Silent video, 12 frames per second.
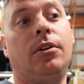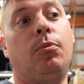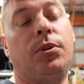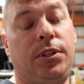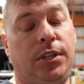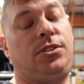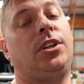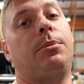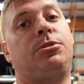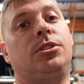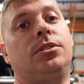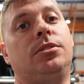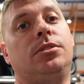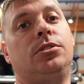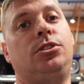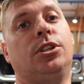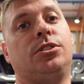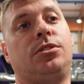with the exception
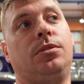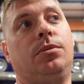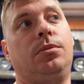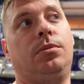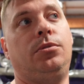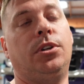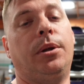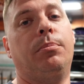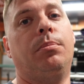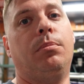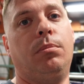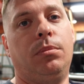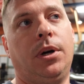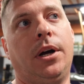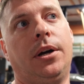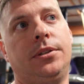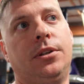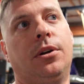just done
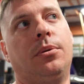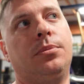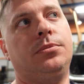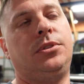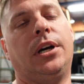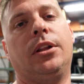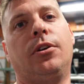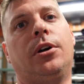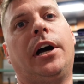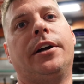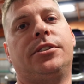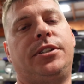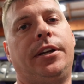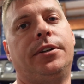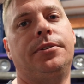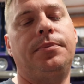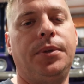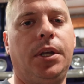to a little higher standard.